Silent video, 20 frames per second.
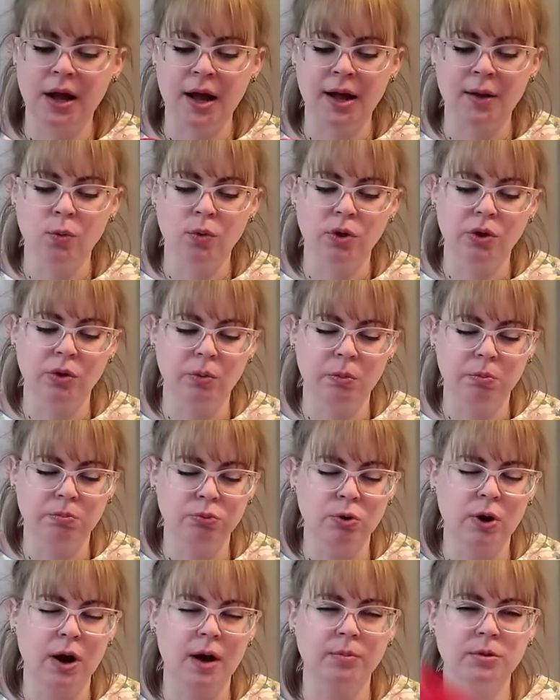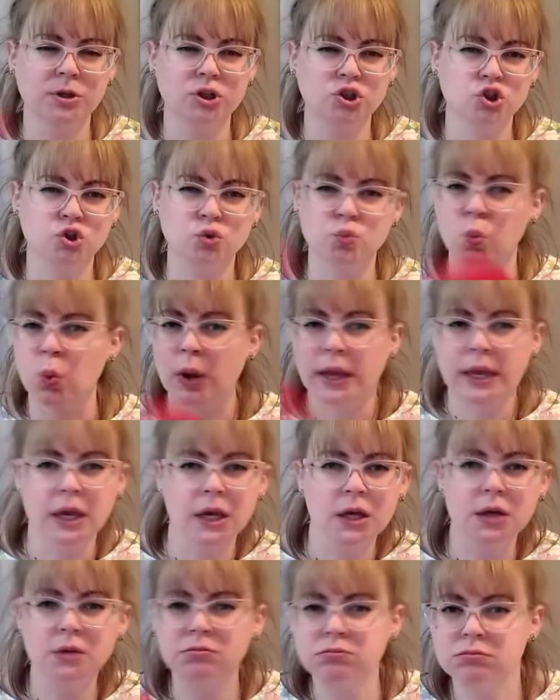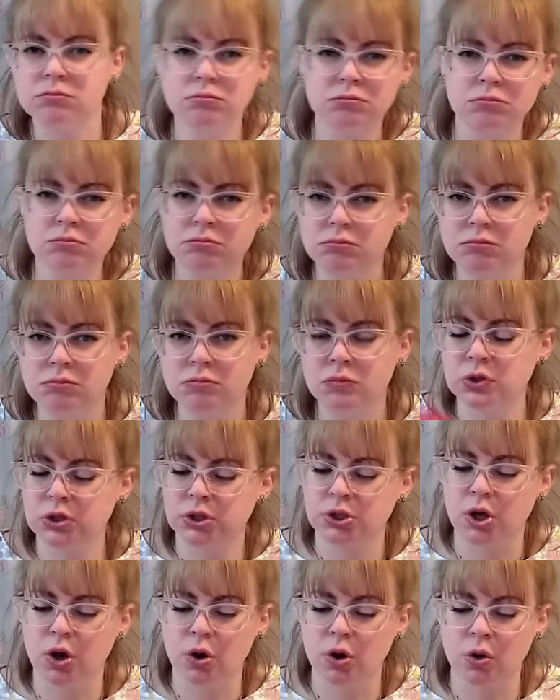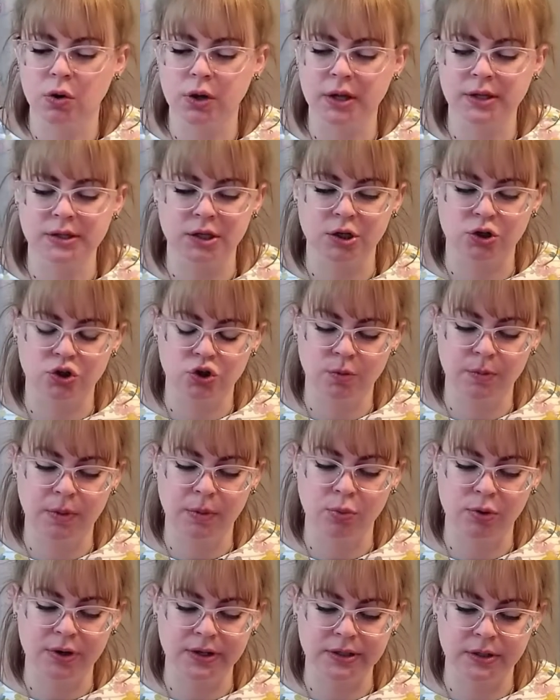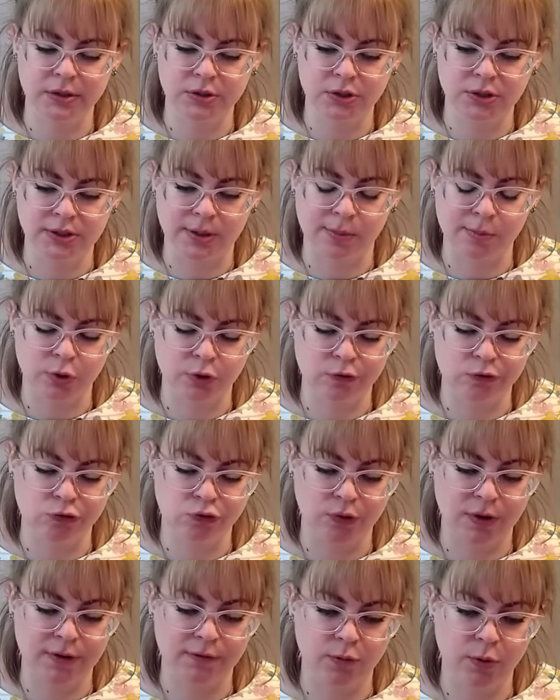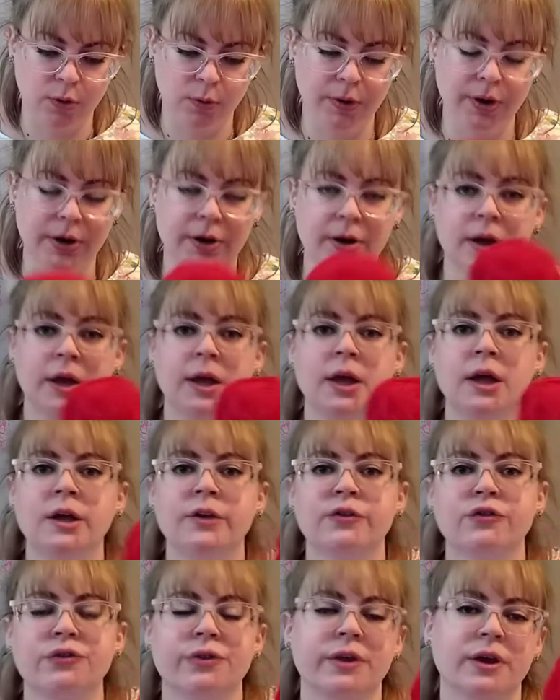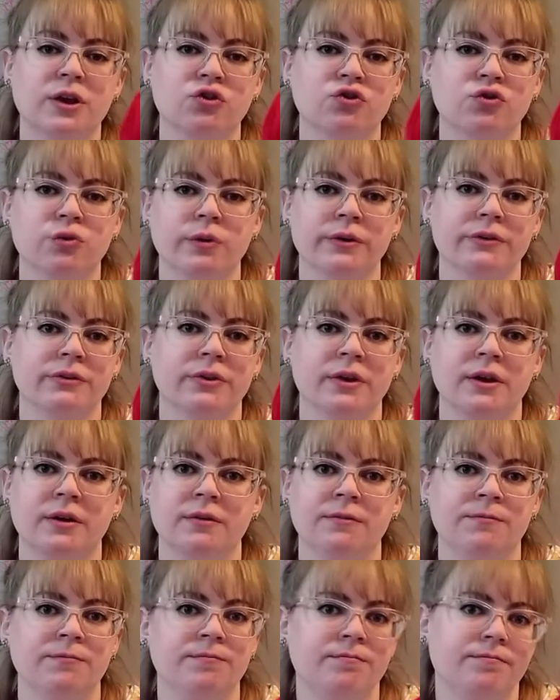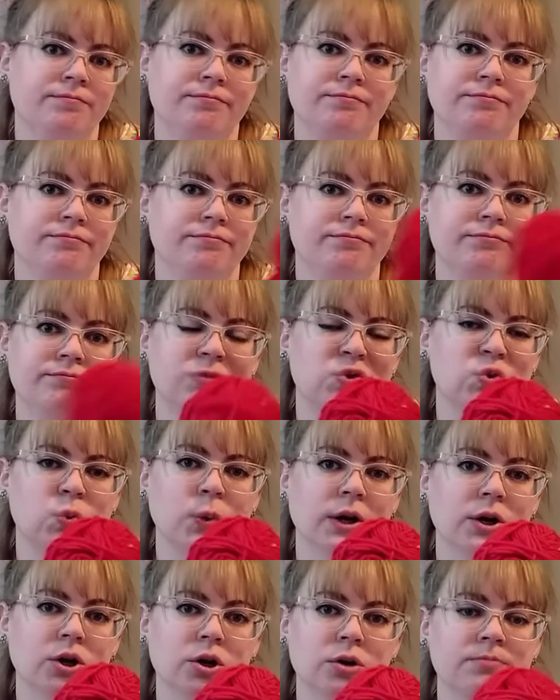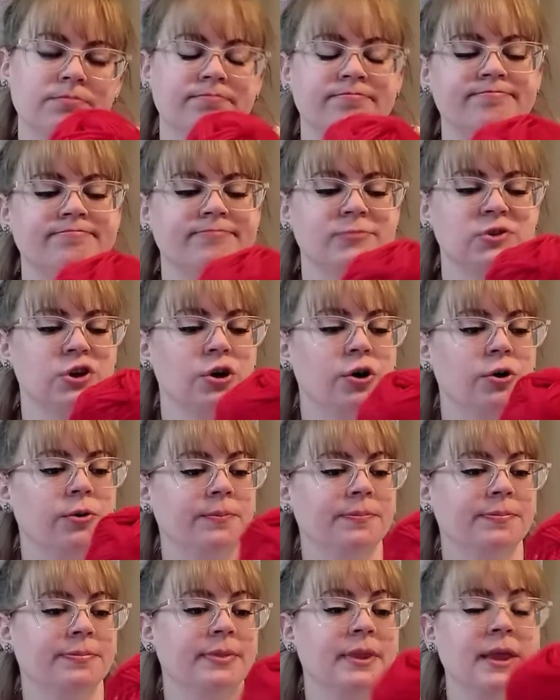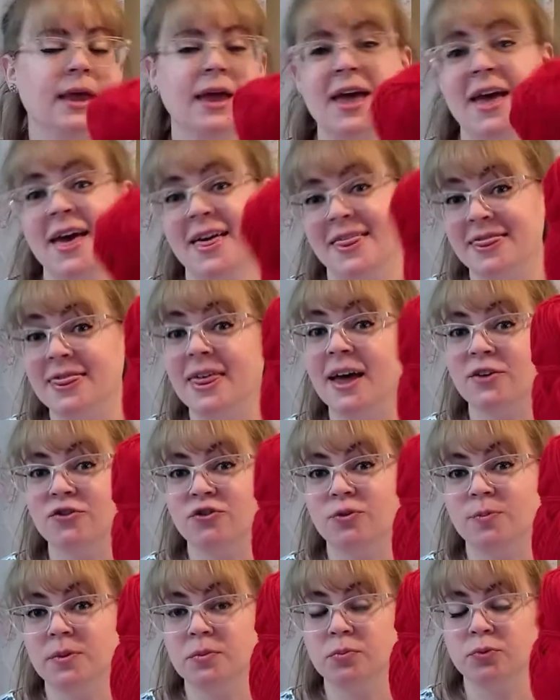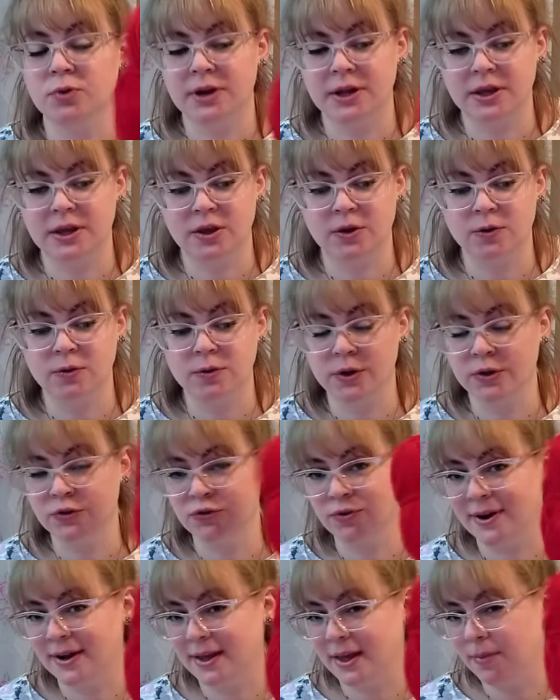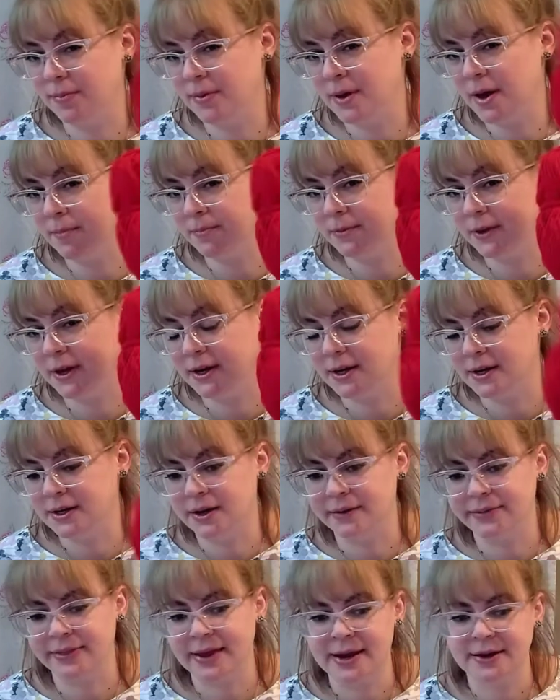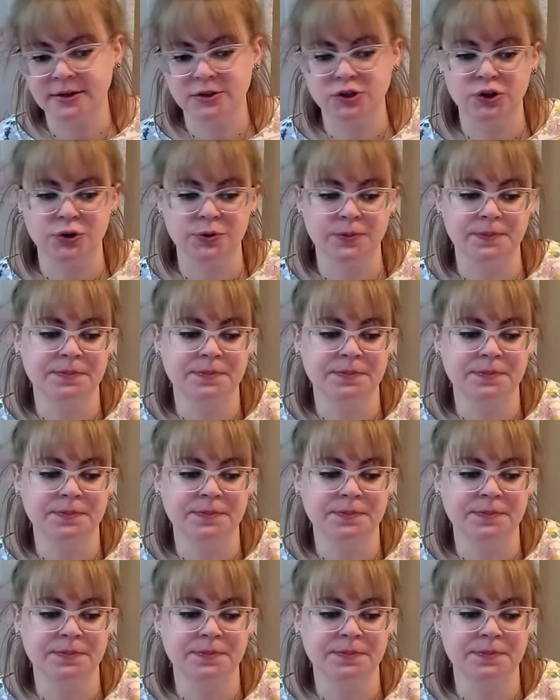I will probably just wing it, so, because it should be pretty simple and straightforward, just like a short sleeve sweater. So that should be pretty cute. I'll try to keep you updated on that too.